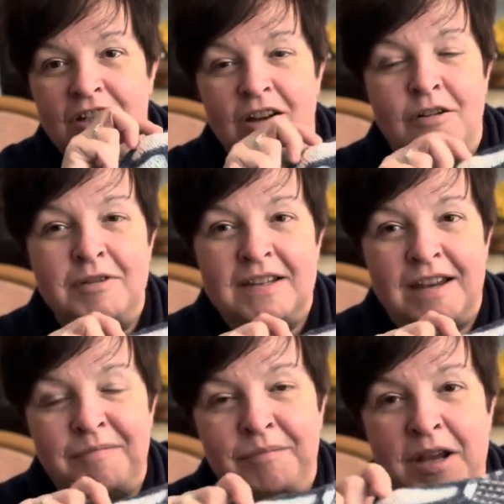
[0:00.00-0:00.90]
always
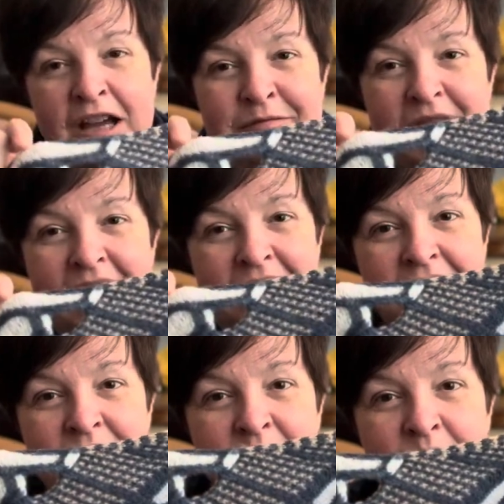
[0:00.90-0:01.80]
kept me
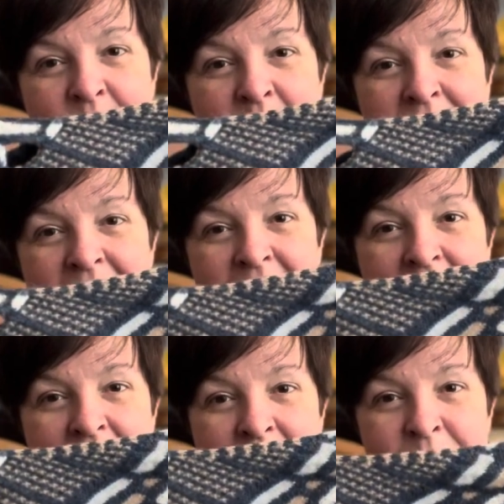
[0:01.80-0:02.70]
updated what
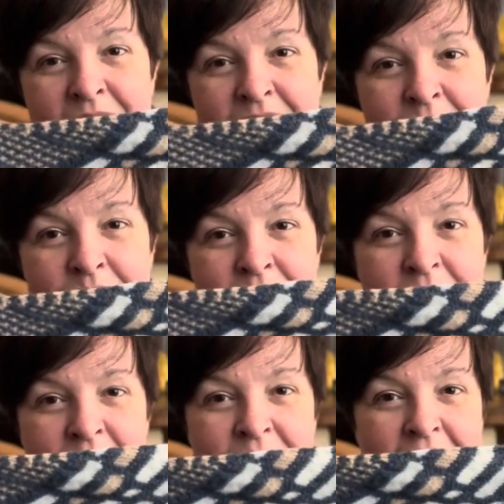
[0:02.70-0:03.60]
happened with
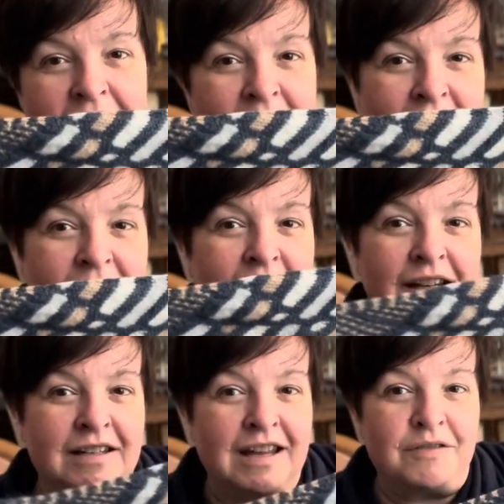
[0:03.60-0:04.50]
the tracking
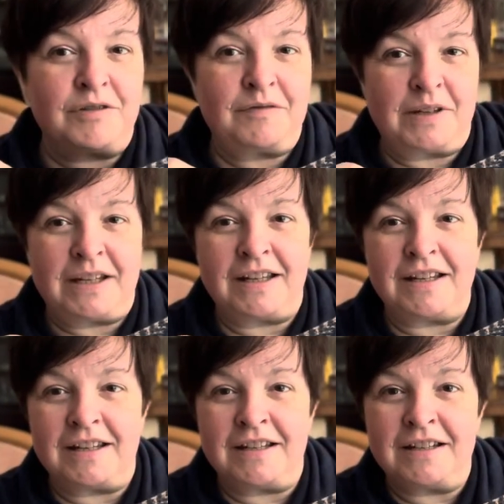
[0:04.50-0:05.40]
and
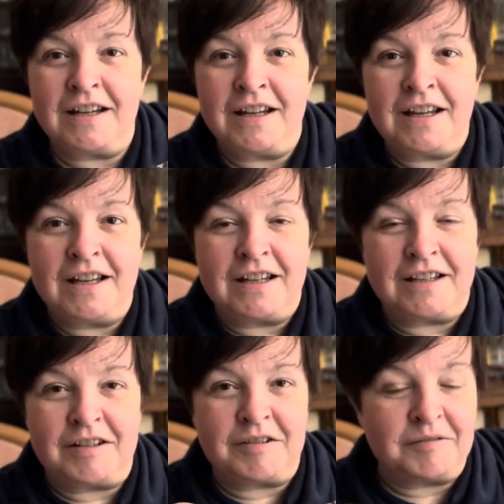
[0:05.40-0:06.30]
everything.
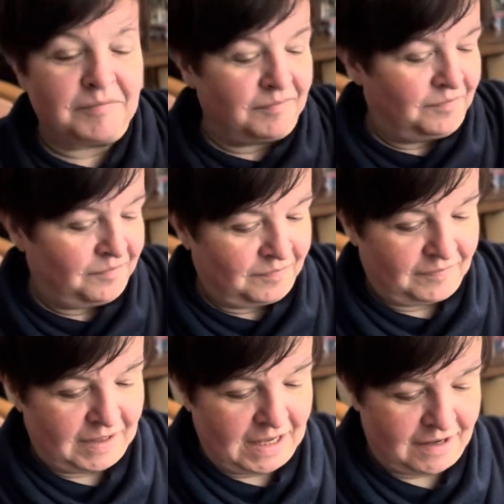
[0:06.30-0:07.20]
And
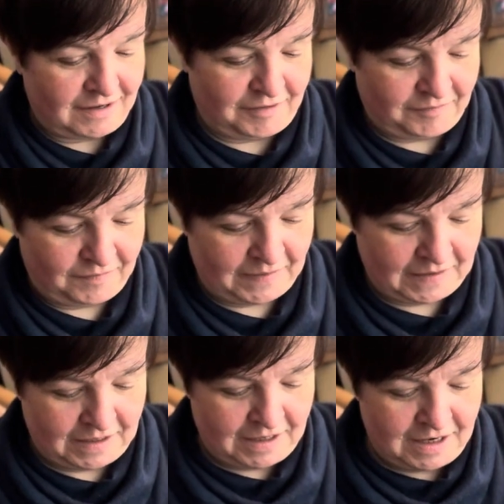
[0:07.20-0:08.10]
yeah,
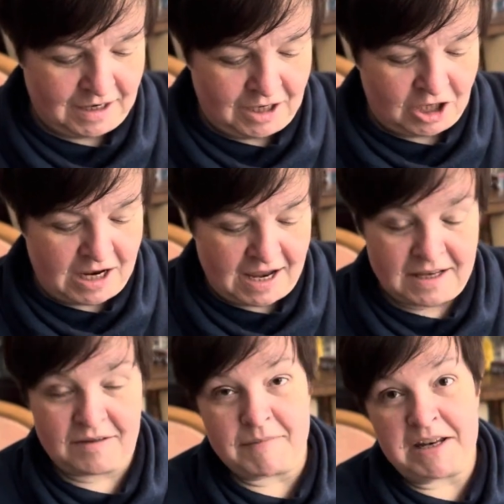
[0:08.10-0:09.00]
she
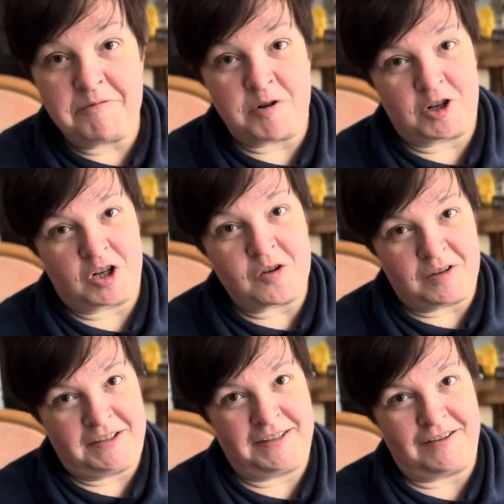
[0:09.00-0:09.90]
has many more
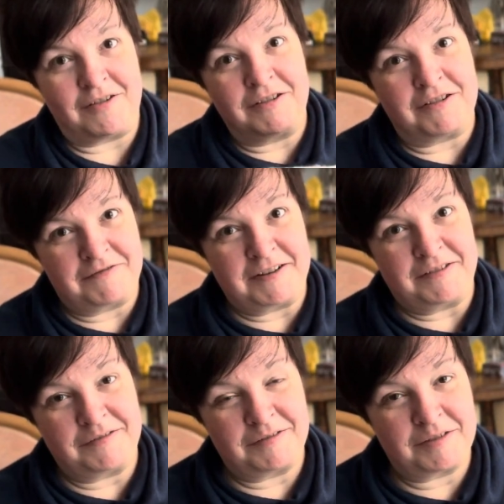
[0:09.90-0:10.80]
shawls on offer,
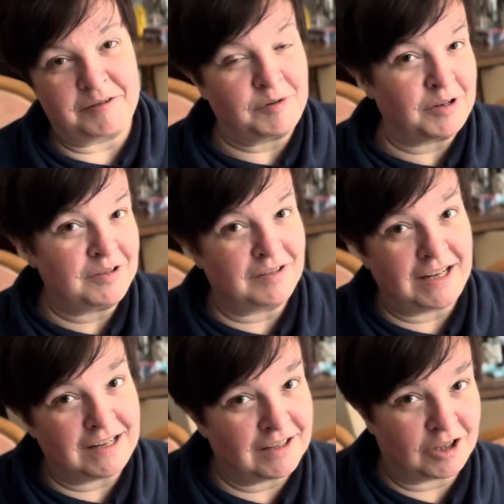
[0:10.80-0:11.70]
so I'm going to
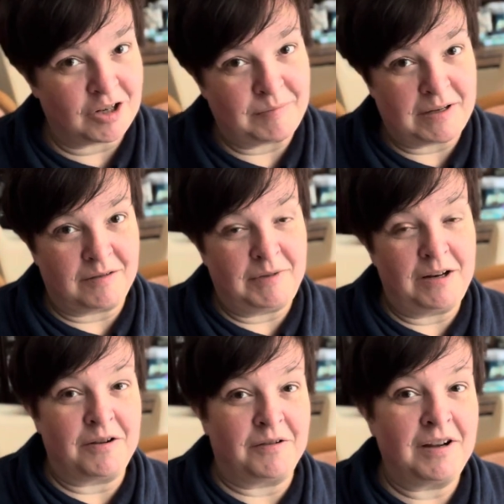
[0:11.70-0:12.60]
link her shop down
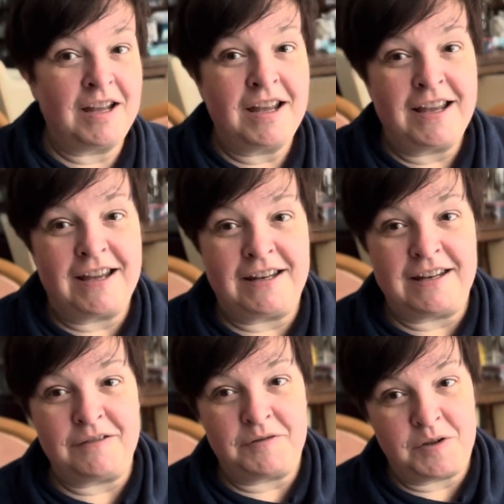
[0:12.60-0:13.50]
below. And
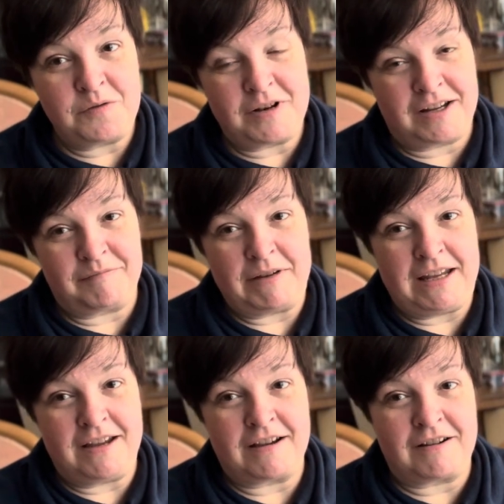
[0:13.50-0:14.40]
if you, like
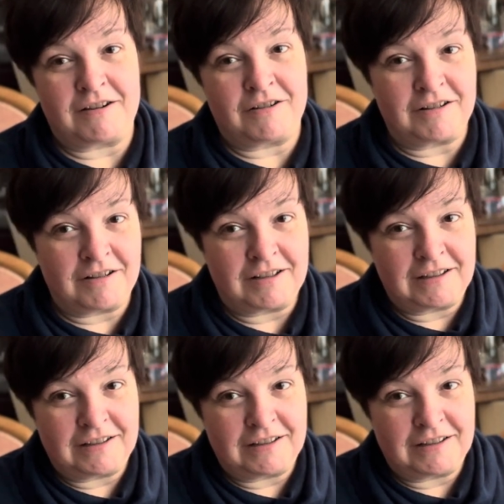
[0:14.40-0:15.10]
me, are